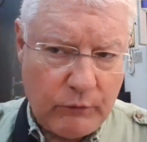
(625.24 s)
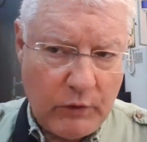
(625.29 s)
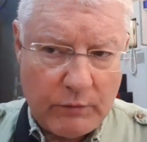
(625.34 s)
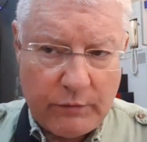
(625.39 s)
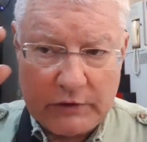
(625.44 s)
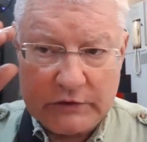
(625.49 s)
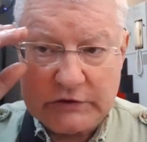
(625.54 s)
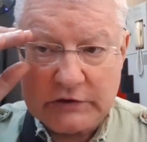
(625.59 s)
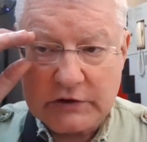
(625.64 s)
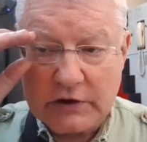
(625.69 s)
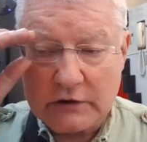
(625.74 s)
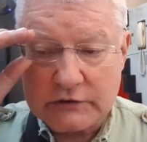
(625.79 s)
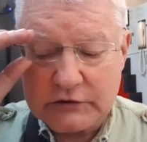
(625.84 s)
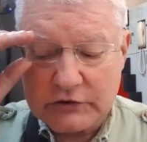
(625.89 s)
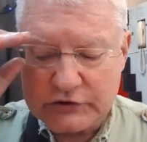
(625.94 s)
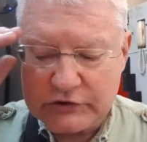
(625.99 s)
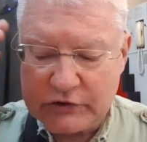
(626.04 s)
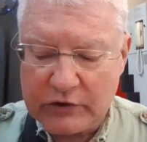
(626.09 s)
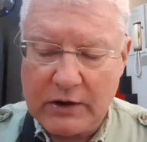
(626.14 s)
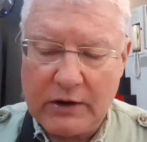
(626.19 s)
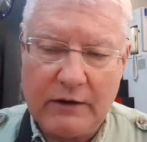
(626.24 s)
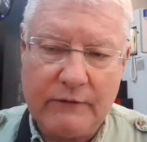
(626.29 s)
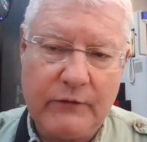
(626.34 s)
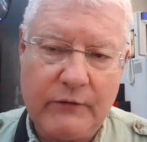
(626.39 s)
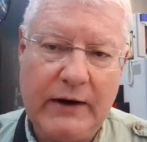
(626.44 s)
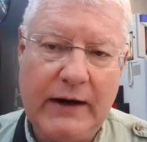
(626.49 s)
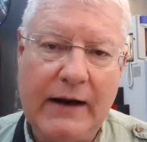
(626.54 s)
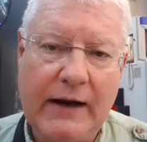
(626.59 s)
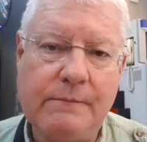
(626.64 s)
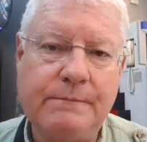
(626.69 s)
But it just goes to show you, if
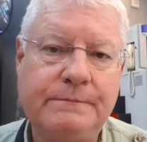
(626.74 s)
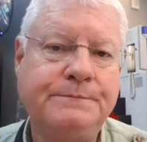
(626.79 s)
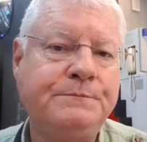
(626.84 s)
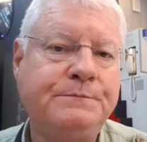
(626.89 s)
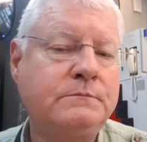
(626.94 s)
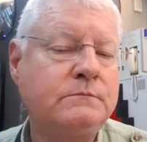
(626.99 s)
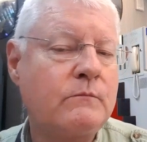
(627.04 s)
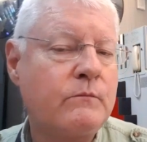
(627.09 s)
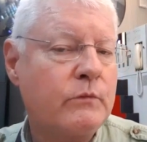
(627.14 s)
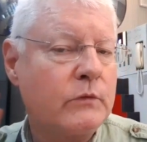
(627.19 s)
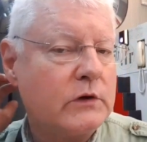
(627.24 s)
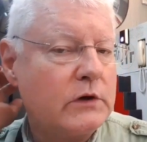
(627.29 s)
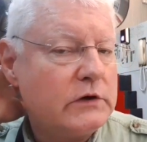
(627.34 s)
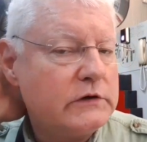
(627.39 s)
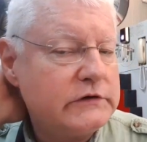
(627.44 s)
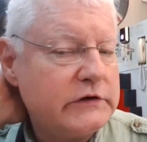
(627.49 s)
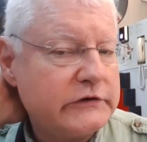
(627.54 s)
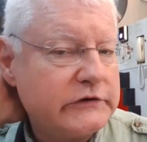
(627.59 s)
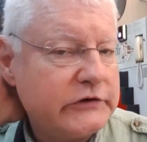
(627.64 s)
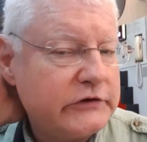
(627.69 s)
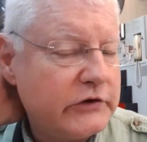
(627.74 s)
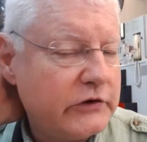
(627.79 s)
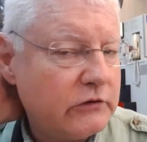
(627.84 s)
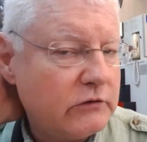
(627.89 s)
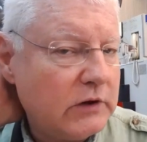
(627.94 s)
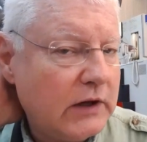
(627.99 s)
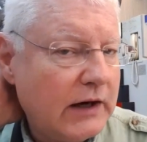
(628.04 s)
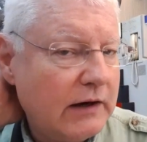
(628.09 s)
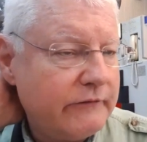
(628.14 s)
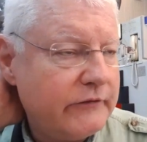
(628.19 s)
we had 62
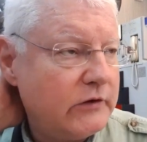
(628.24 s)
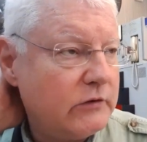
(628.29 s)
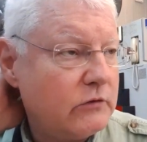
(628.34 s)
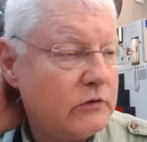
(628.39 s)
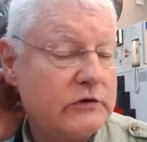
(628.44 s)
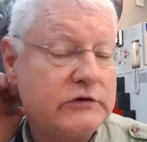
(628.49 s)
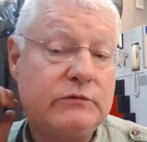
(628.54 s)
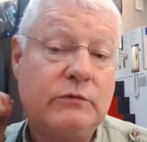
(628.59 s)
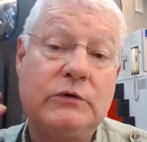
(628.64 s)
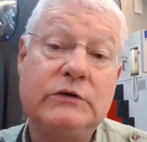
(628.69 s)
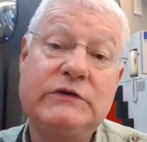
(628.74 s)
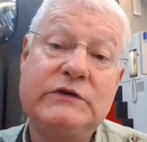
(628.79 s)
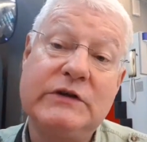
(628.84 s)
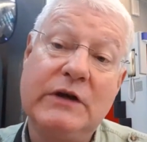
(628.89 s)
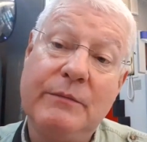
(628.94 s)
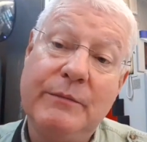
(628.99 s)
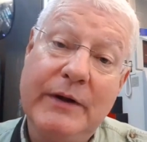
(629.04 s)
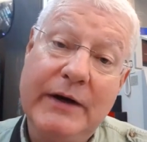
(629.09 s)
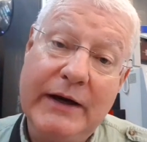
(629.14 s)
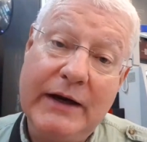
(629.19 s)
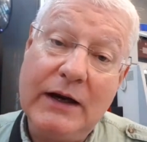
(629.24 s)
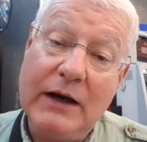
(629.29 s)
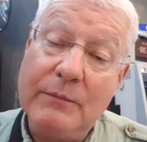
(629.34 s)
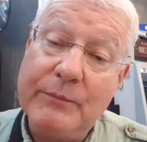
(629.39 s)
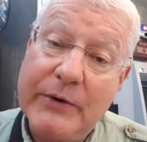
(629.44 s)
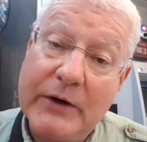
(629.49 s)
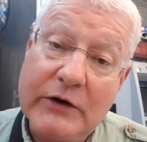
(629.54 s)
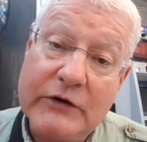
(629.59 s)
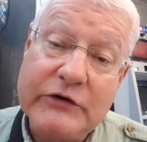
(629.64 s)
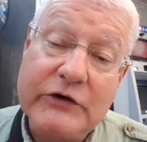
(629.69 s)
live viewers, would somebody on
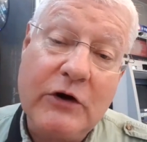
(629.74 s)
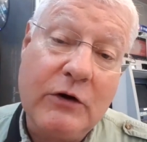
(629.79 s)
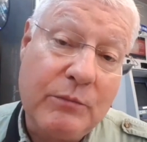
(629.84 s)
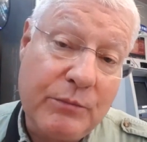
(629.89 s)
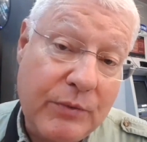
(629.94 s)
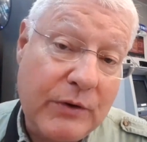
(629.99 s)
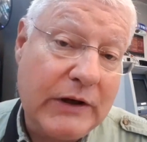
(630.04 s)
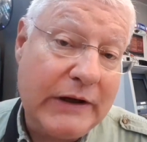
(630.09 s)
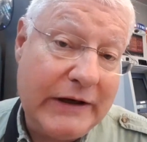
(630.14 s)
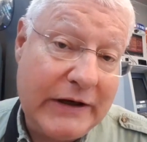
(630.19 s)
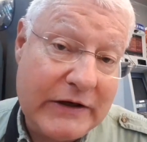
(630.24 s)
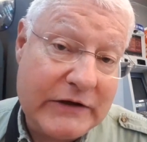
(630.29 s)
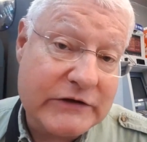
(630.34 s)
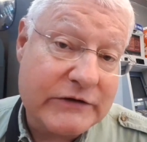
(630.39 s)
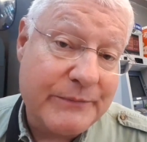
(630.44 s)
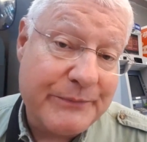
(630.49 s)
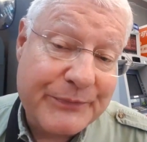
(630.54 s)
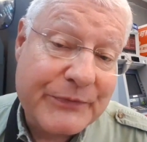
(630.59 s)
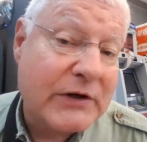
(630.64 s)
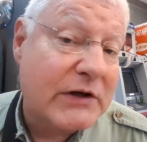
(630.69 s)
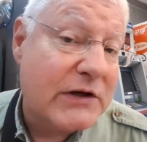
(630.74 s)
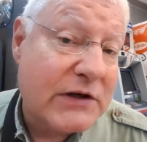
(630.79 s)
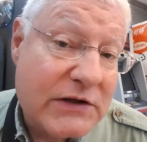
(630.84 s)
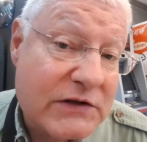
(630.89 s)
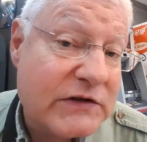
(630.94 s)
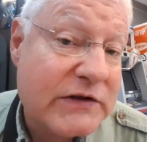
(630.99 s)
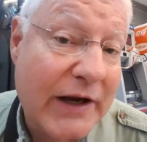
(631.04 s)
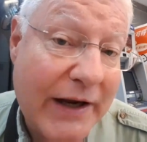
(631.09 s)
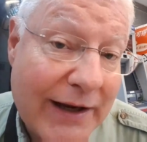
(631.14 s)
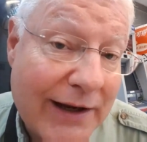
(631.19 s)
Periscope please
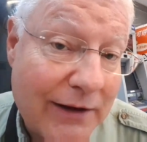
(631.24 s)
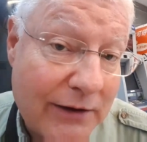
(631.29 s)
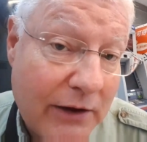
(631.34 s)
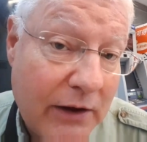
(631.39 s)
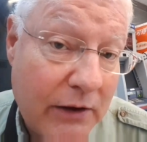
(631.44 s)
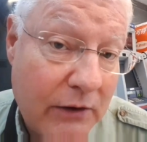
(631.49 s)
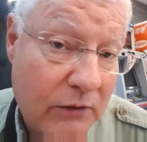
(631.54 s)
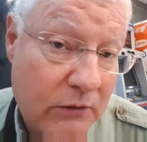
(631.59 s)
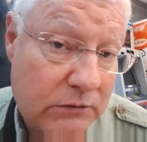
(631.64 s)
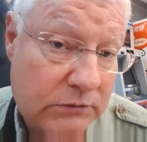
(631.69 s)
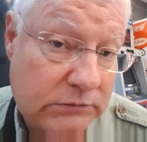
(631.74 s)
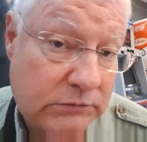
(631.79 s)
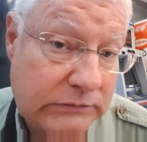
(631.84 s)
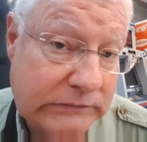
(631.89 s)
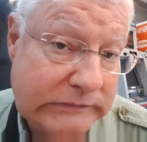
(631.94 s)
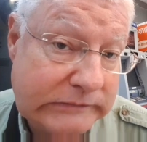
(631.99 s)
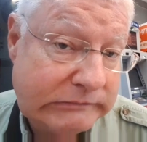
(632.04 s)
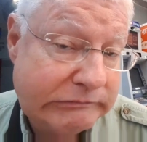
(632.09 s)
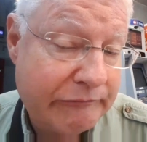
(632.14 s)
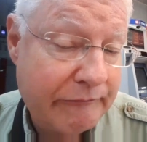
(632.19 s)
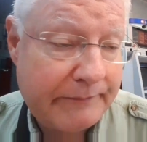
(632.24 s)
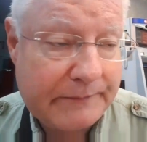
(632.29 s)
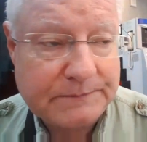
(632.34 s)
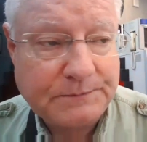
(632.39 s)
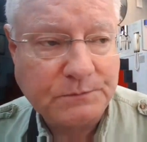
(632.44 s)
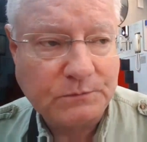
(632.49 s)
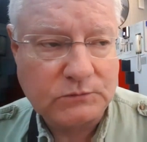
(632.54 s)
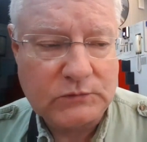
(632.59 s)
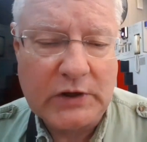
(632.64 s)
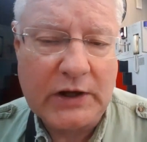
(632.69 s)
say hello?
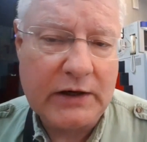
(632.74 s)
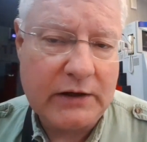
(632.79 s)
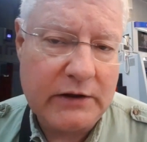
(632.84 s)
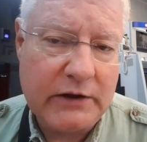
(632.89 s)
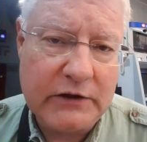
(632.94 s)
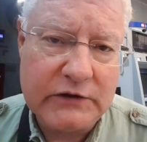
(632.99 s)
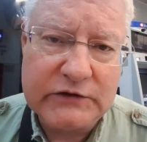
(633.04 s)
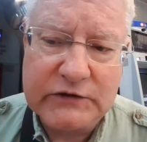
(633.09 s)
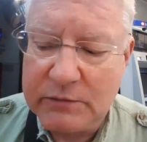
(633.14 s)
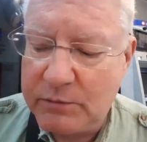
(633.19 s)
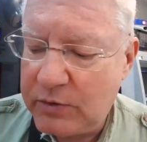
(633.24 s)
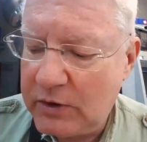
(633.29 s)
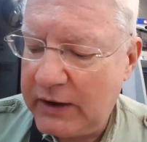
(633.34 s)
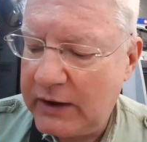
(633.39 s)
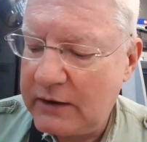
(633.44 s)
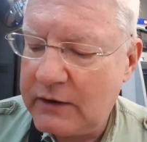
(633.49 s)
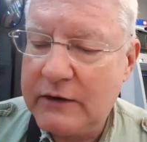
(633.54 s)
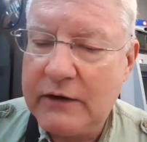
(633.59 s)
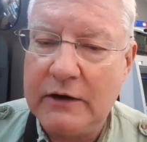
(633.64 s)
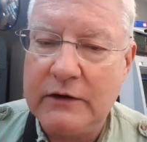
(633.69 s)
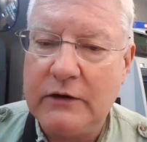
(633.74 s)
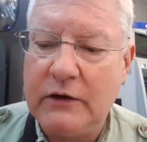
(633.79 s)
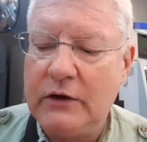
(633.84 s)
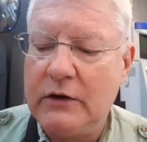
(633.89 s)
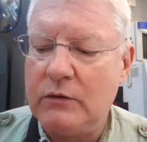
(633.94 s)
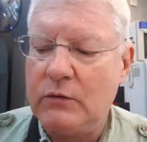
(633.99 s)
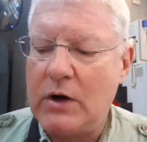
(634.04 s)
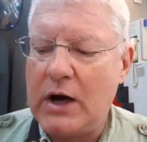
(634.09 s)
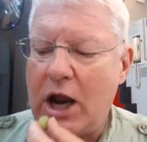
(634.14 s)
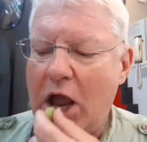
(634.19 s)
That is the polite thing to
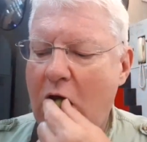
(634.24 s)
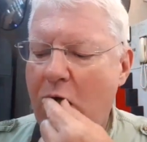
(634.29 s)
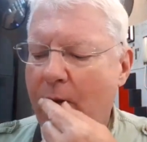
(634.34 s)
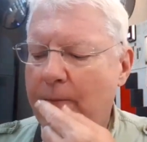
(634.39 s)
do, right?